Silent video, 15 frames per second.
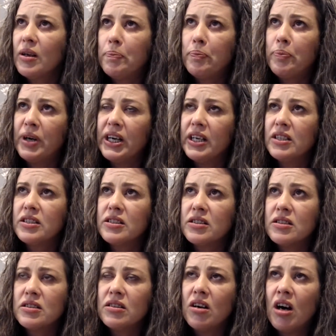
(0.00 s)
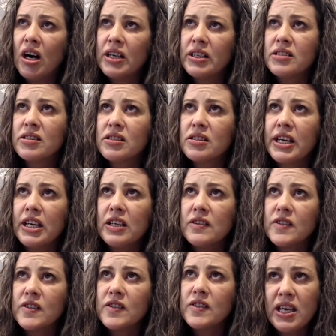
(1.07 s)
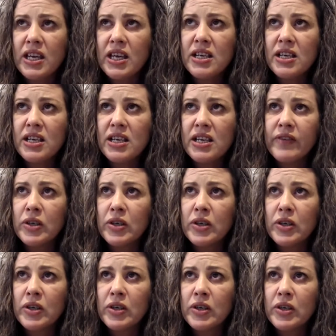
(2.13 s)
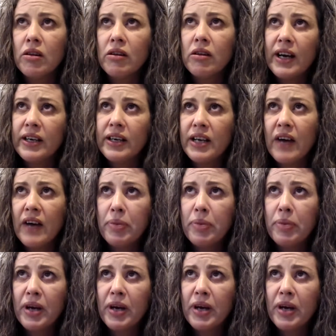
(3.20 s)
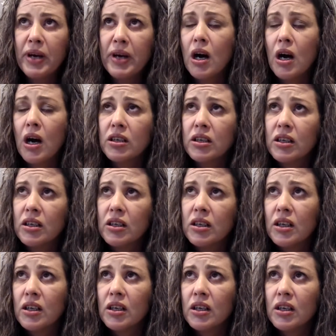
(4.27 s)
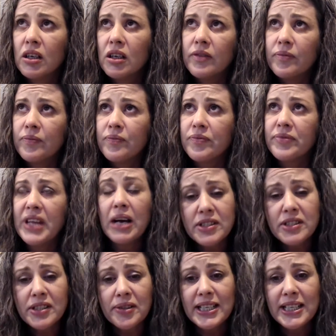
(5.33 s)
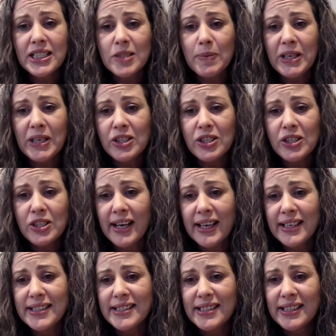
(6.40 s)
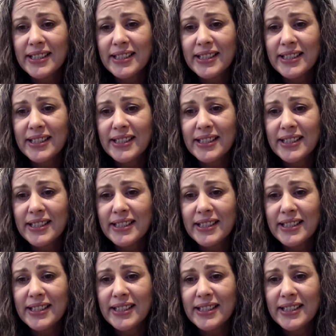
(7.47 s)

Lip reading: But honestly, Spanky isn't even qualified to have a pet rock. That was a great speech, you guys.